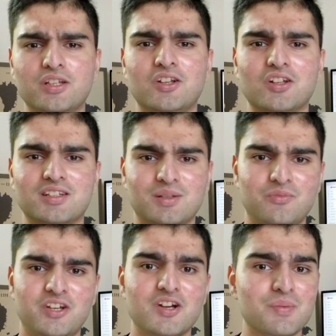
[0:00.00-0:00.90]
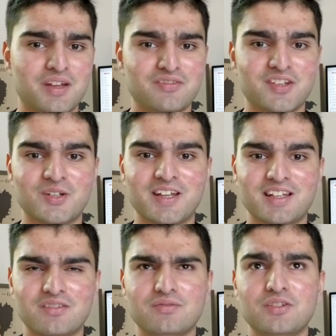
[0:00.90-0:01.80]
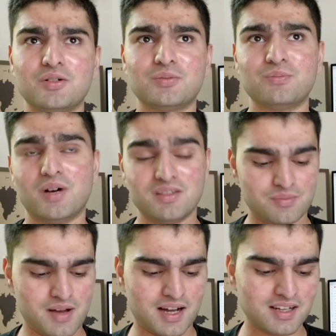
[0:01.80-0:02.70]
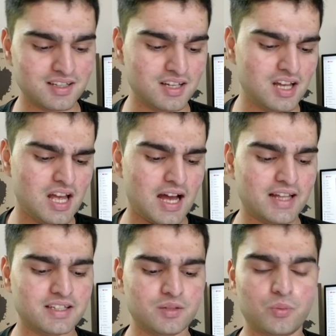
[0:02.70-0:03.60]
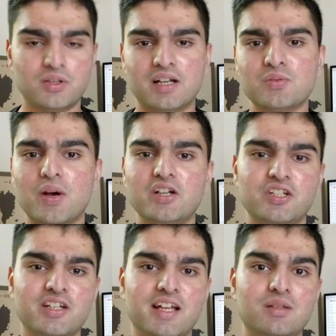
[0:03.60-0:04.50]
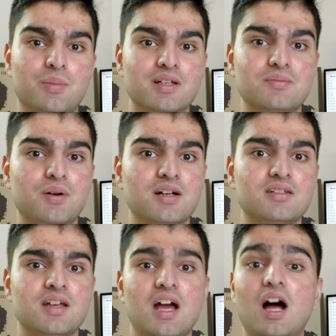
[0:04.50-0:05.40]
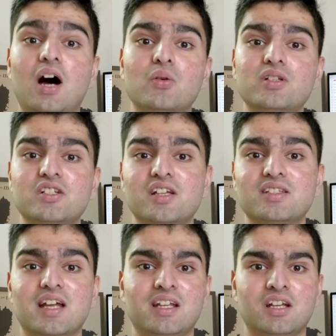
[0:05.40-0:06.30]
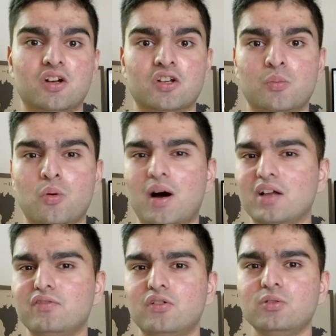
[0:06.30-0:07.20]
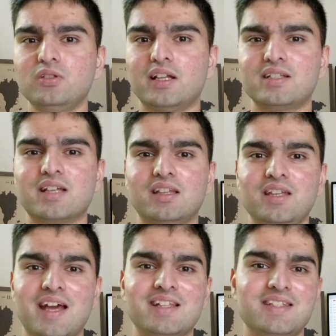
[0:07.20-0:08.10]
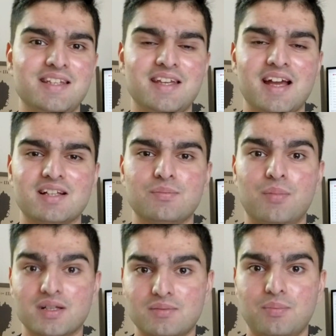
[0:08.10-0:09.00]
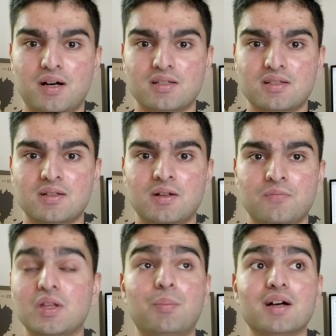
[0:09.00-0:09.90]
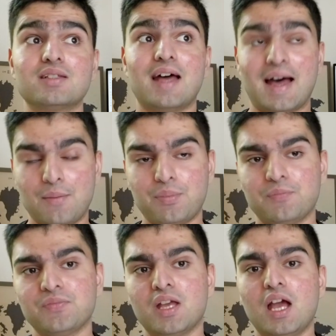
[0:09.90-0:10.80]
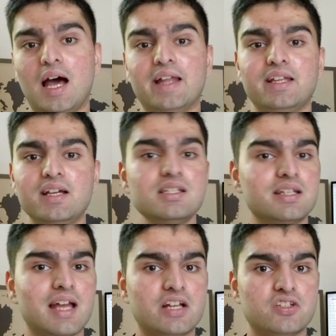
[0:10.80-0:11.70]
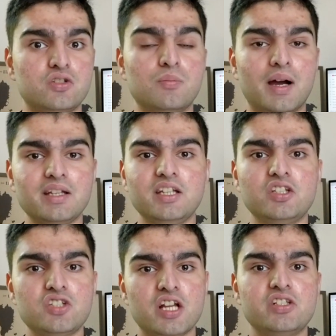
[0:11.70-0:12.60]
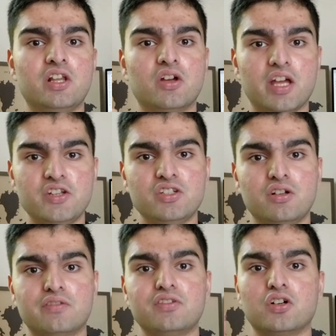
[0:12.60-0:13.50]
in Nottingham video I made few months back, and that is where should you get the bus pass. I would suggest getting it on your mobile phone, that is get the NCTX bus pass, the bus app. And here's the catch, you might need to change the location of your